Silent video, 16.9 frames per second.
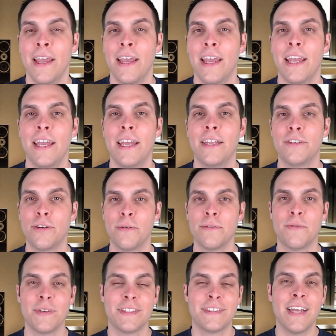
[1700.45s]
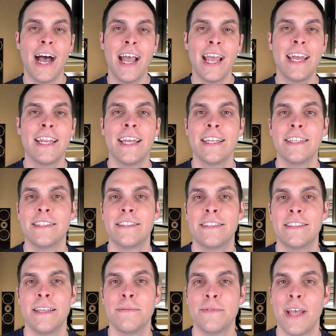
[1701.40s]
In terms of its diet, it
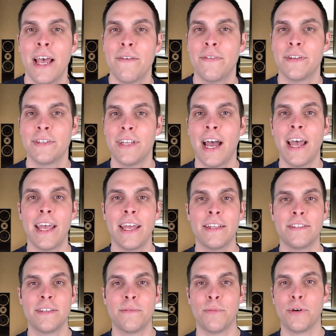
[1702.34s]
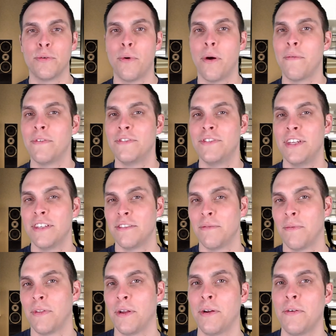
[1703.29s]
seems to have a diet similar to what we've seen in
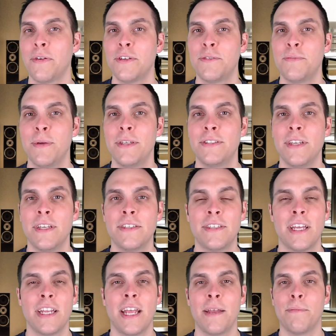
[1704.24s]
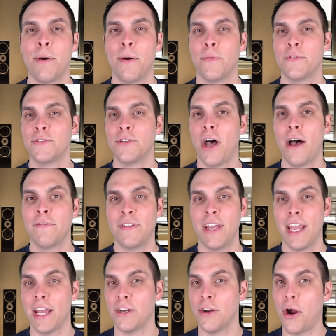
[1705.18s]
some of the earlier species. It ate both soft
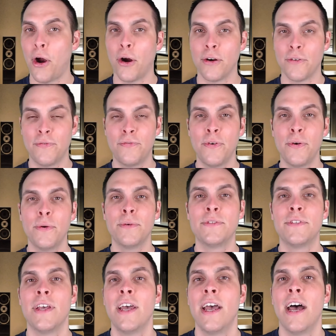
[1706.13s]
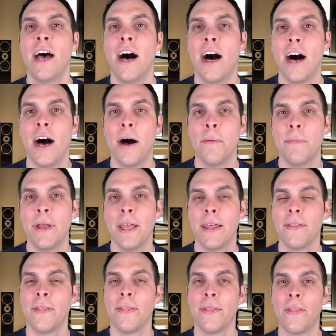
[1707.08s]
and hard foods. Um,
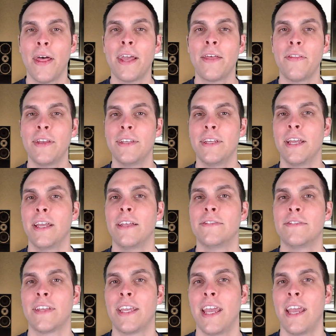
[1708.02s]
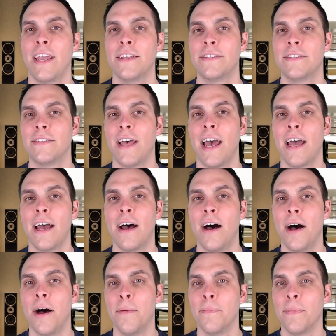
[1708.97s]
it likely is the case that
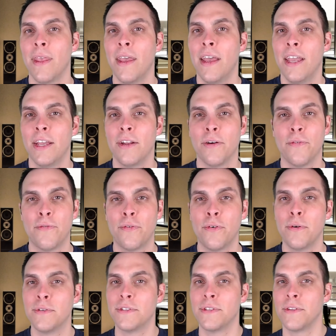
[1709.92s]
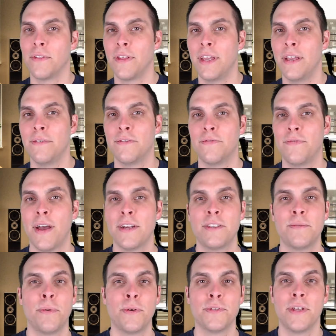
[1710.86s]
um, you know fruits, leaves,
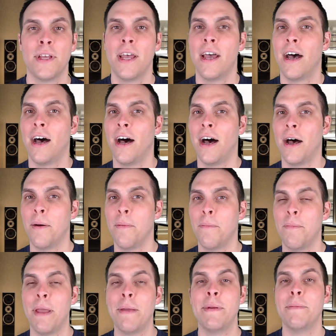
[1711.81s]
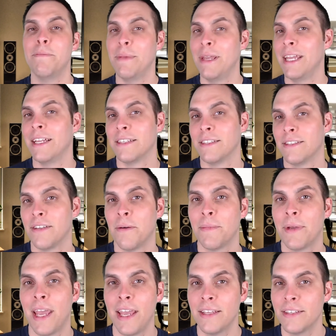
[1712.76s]
vegetables, uh, maybe meat in
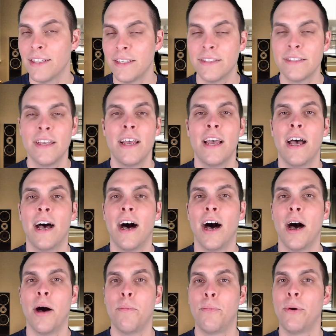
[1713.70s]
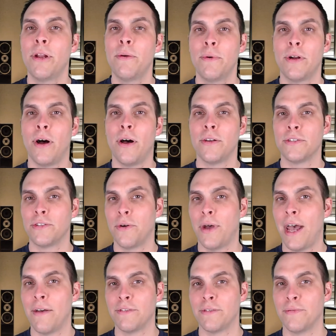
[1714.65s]
some cases um, but it would also
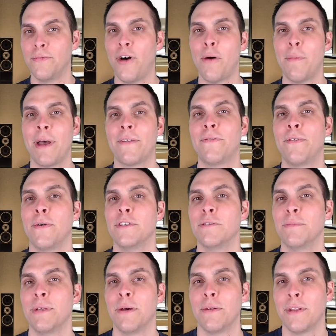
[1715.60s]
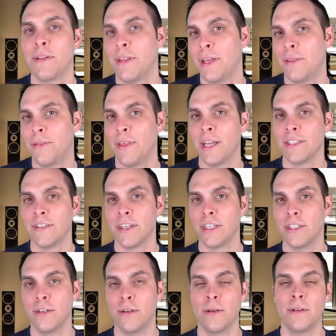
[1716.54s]
have some fallback foods and be able to eat things like
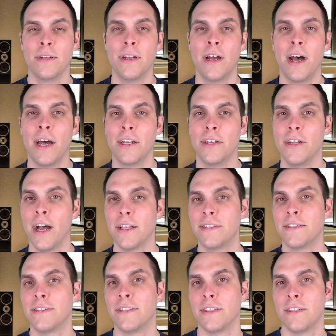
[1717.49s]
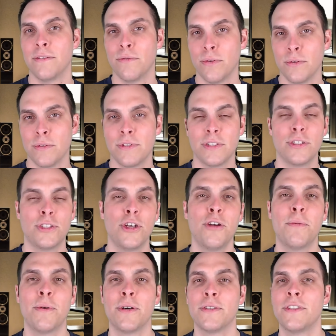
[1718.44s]
new, uh, nuts and roots and
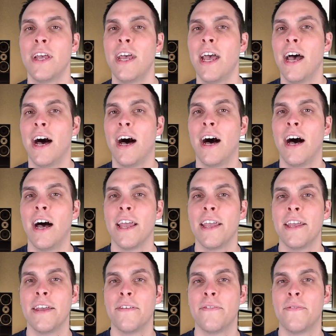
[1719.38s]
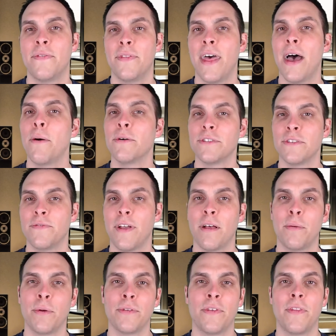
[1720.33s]
tubers uh, if that was
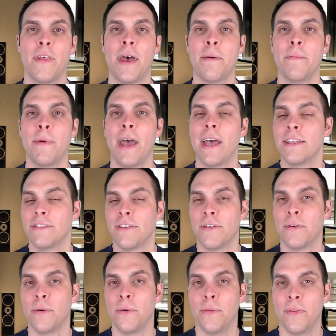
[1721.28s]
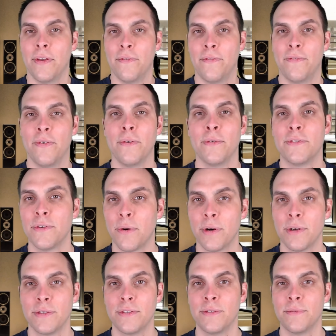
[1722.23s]
available to them as their only food
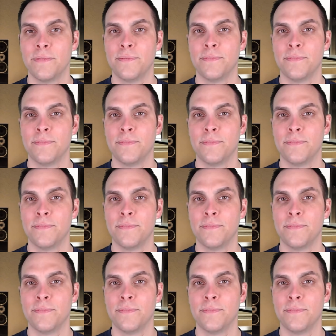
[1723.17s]
source.